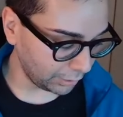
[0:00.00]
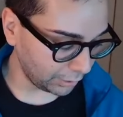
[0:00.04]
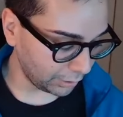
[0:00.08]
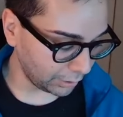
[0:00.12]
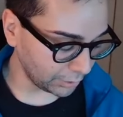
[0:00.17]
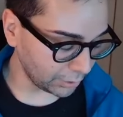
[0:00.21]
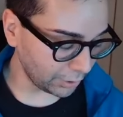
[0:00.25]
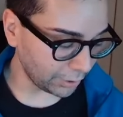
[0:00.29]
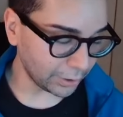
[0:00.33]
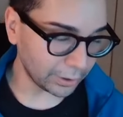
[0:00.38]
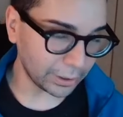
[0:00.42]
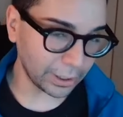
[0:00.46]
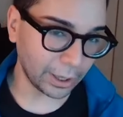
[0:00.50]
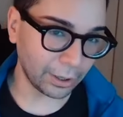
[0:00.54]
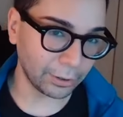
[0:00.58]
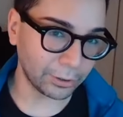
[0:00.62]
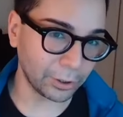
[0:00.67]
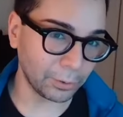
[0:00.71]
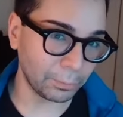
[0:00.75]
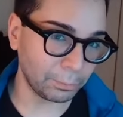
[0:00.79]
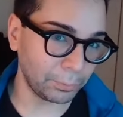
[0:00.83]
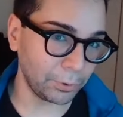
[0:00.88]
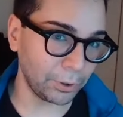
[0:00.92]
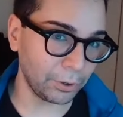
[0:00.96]
Sorry, it's
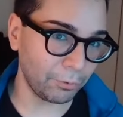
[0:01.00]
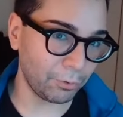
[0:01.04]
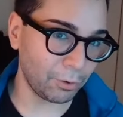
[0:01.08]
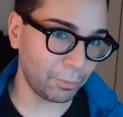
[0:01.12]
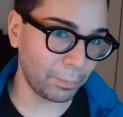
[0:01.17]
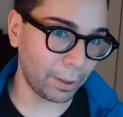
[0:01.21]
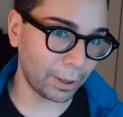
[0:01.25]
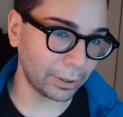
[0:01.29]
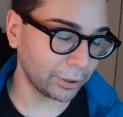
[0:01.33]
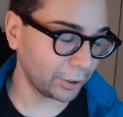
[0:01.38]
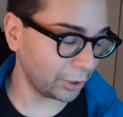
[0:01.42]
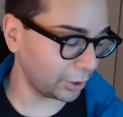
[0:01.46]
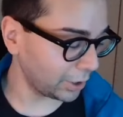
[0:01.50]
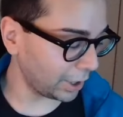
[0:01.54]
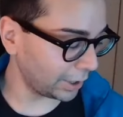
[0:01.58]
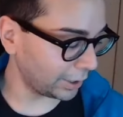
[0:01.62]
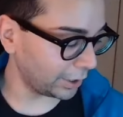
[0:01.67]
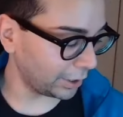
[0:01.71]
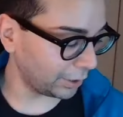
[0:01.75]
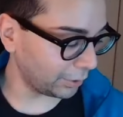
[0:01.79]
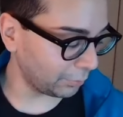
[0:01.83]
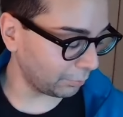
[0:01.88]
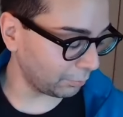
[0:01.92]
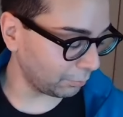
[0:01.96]
a beautiful message. I
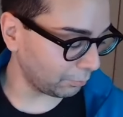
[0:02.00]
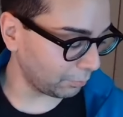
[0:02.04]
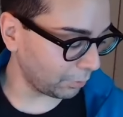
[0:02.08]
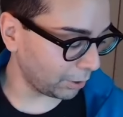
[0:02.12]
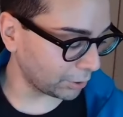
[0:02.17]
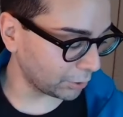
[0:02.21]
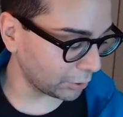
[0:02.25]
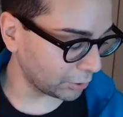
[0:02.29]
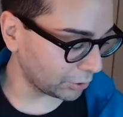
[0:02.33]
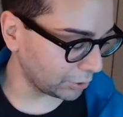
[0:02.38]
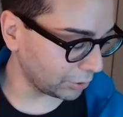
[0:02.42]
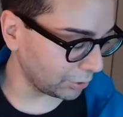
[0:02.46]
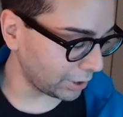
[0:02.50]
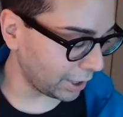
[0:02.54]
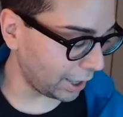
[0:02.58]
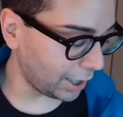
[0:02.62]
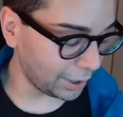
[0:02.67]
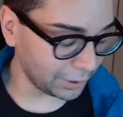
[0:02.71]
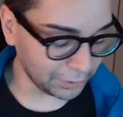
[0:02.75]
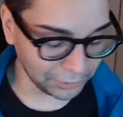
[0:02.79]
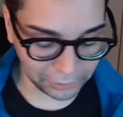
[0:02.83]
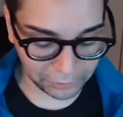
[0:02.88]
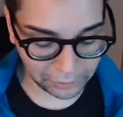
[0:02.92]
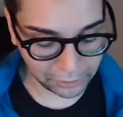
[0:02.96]
didn't register that
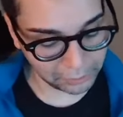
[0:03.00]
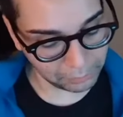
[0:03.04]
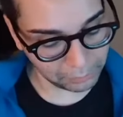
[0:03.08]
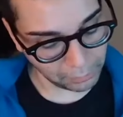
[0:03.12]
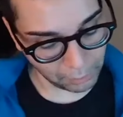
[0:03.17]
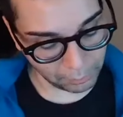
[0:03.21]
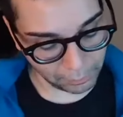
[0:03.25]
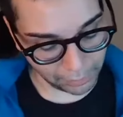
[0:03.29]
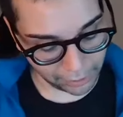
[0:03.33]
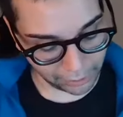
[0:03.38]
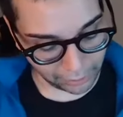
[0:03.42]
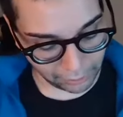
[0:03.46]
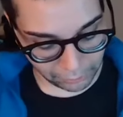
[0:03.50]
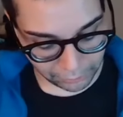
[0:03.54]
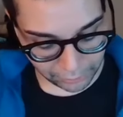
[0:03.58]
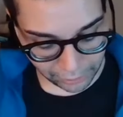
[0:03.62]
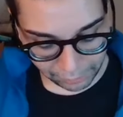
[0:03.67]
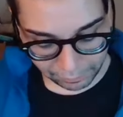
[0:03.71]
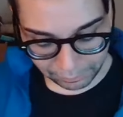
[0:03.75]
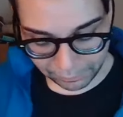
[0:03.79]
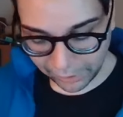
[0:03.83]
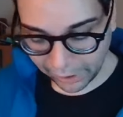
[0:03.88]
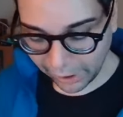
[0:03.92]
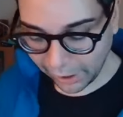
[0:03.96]
until this moment. Okay,
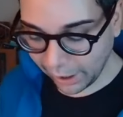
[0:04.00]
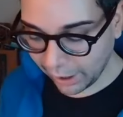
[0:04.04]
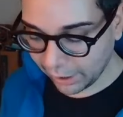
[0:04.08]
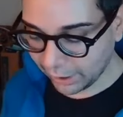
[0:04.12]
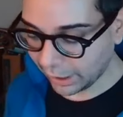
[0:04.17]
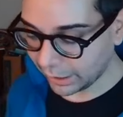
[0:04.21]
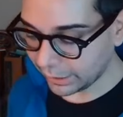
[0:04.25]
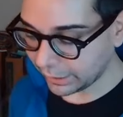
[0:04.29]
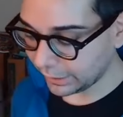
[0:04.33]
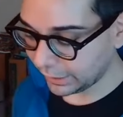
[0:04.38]
let's